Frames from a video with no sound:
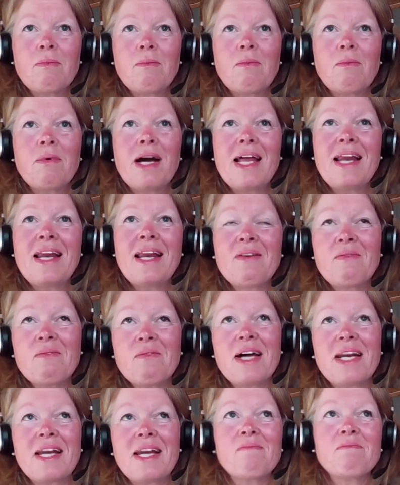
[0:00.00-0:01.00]

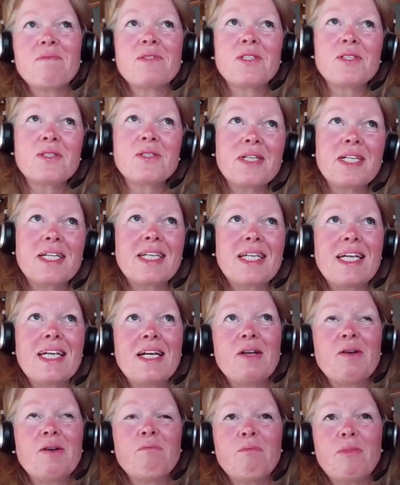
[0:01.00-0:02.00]
when I'm doing
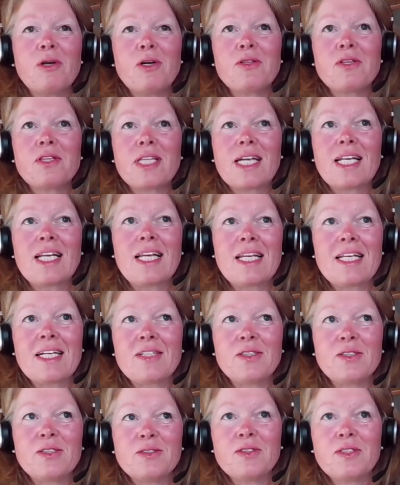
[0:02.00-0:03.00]
both the
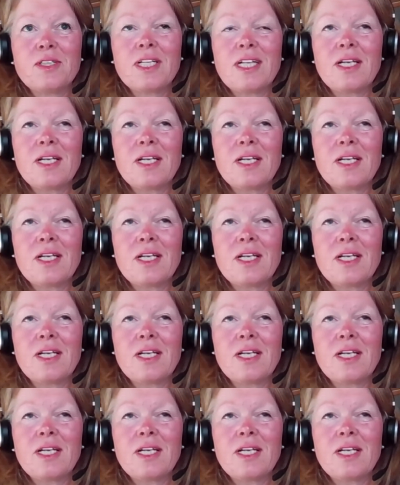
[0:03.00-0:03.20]
clinical